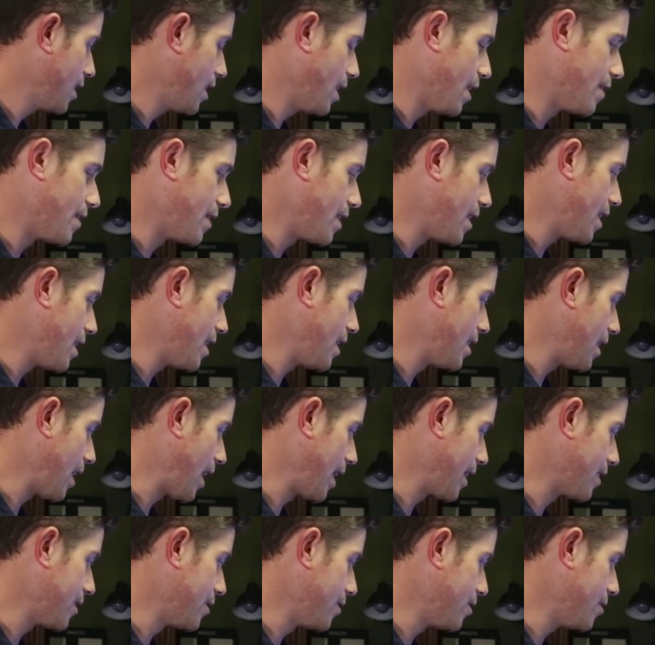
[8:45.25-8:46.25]
and then
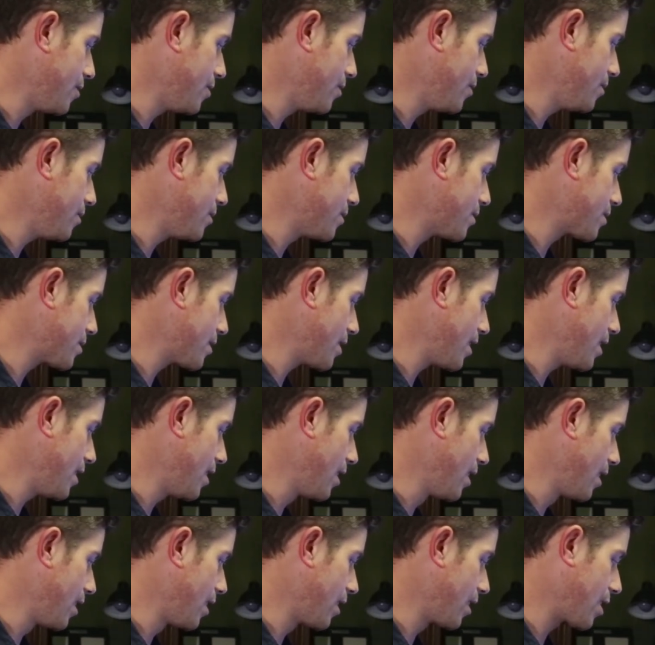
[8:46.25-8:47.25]
I can use
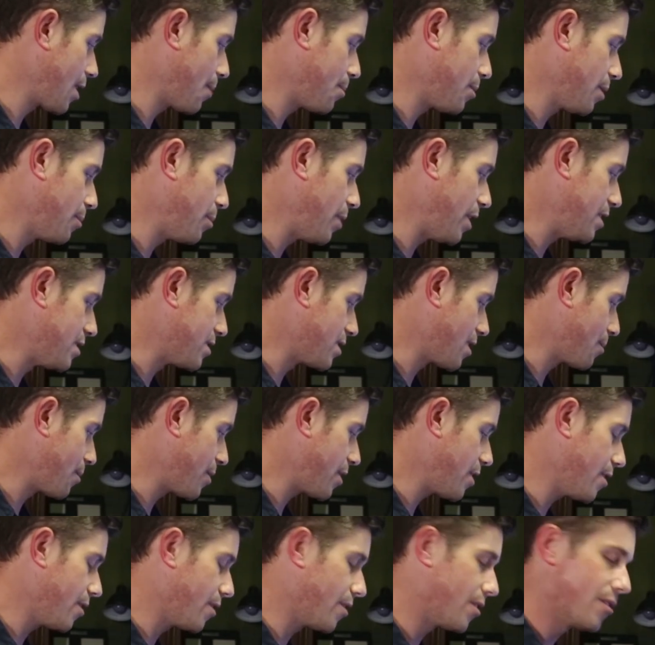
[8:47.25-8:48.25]
a couple of buttons up
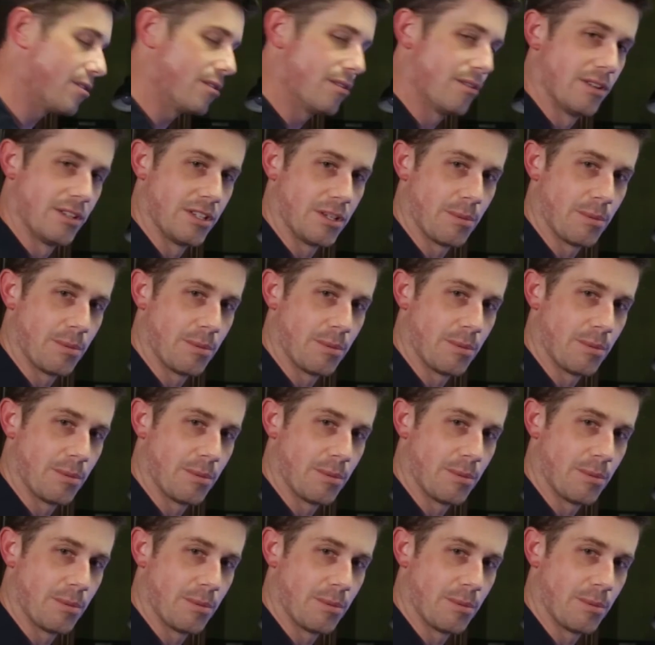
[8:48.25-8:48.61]
here